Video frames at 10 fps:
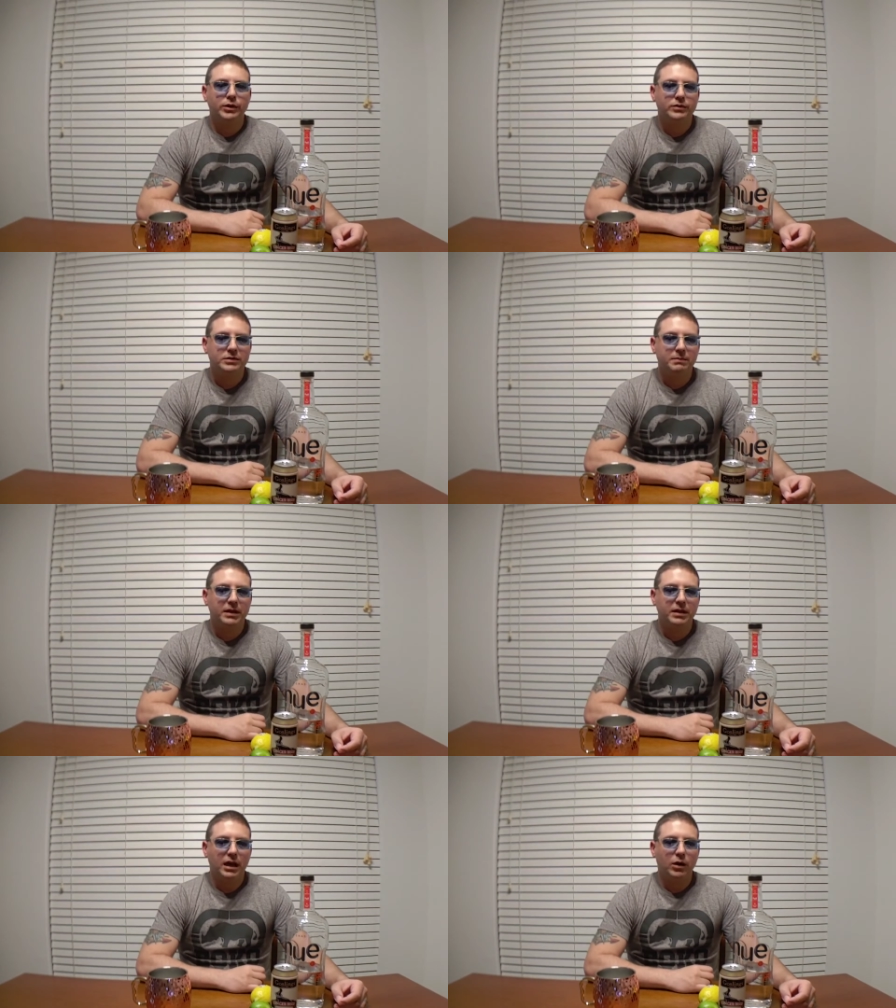
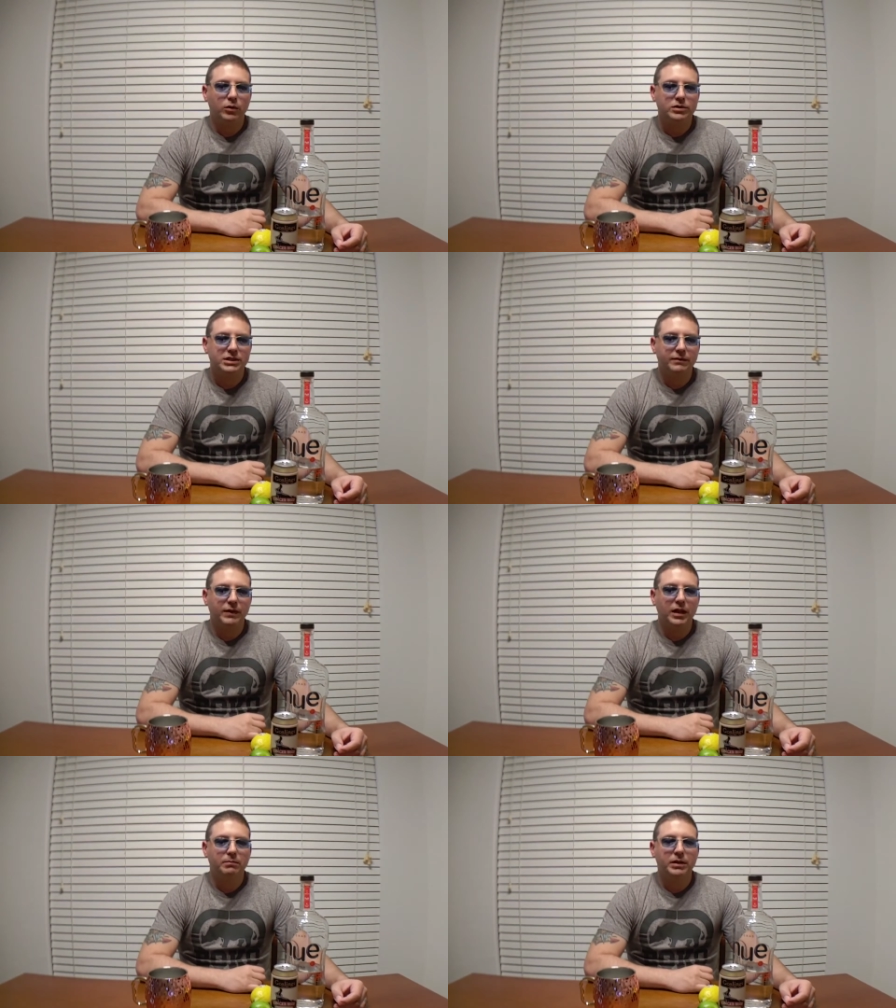spent hours
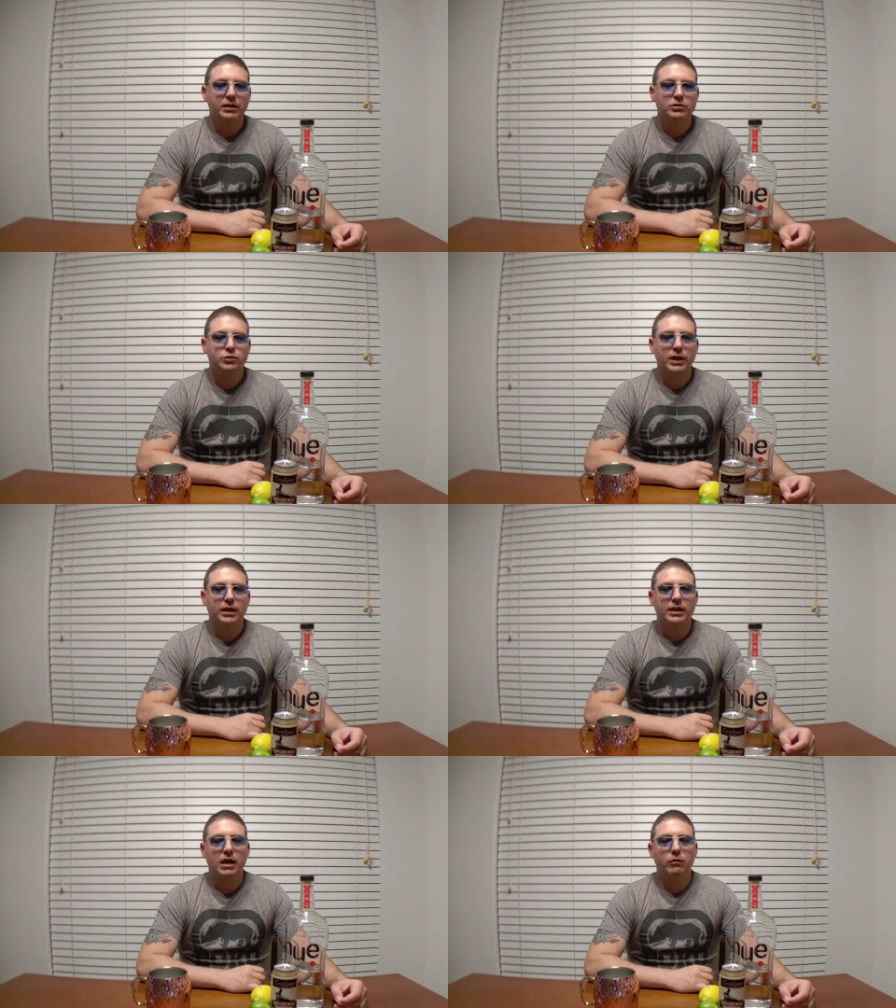developing a drink
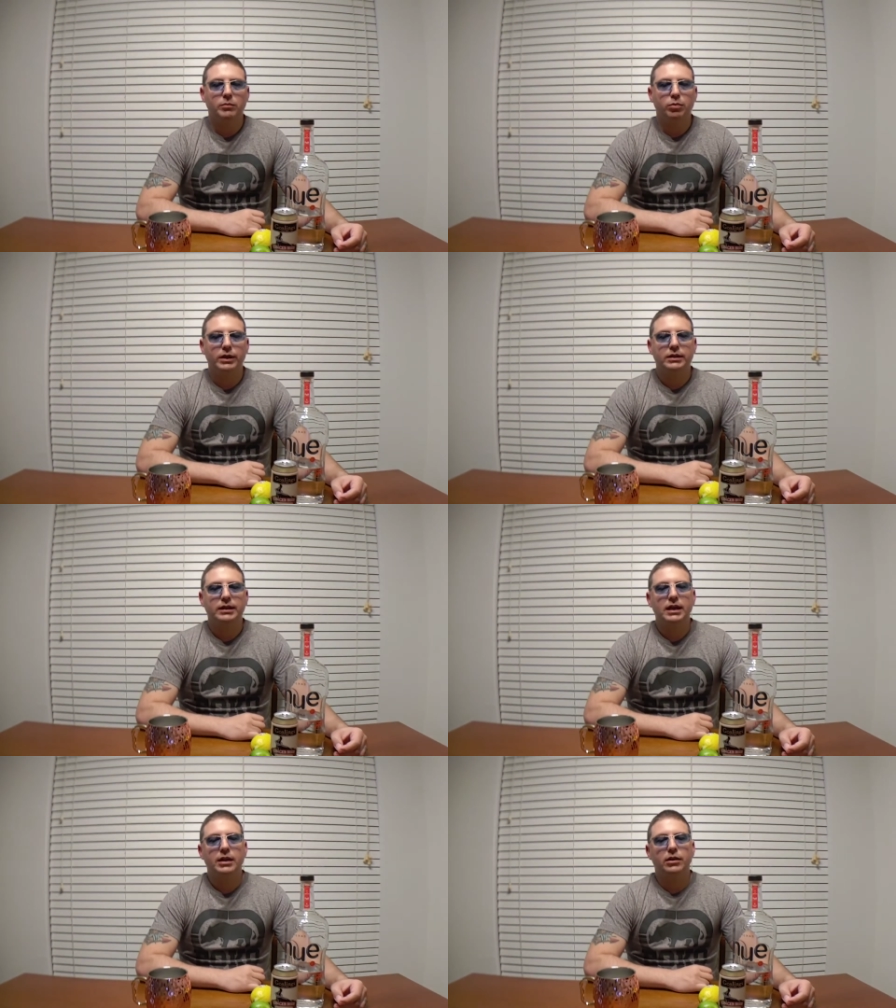that would bring
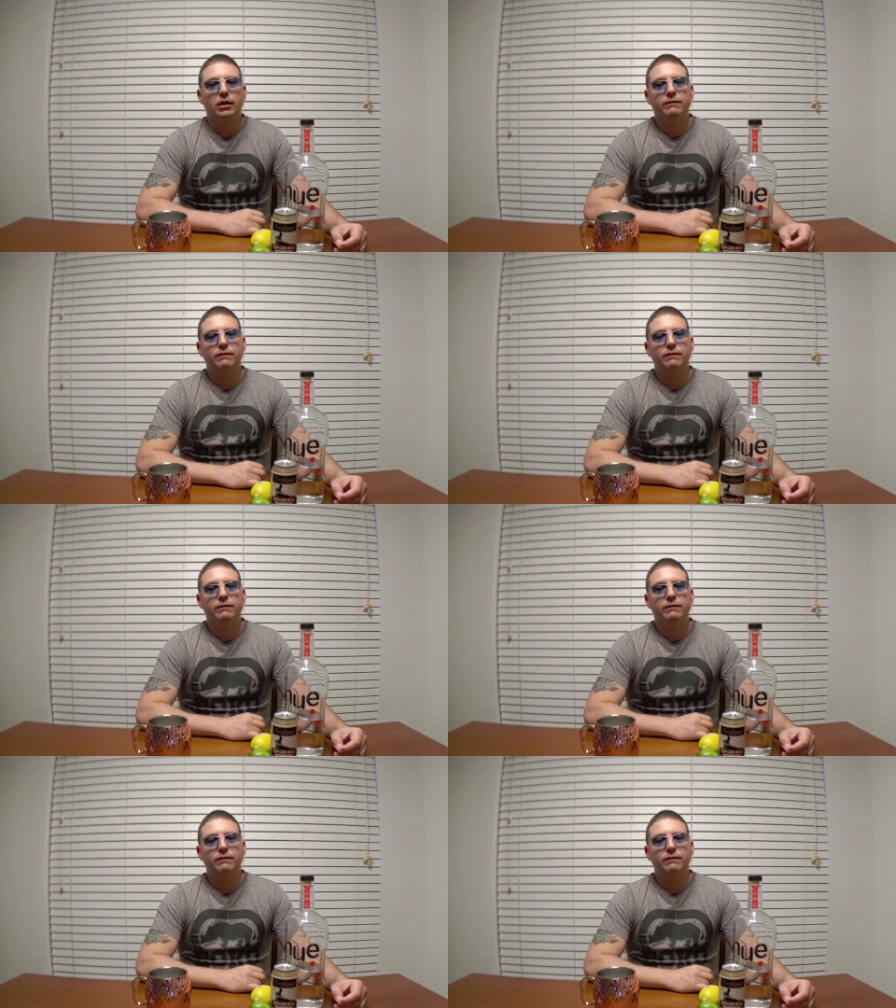together a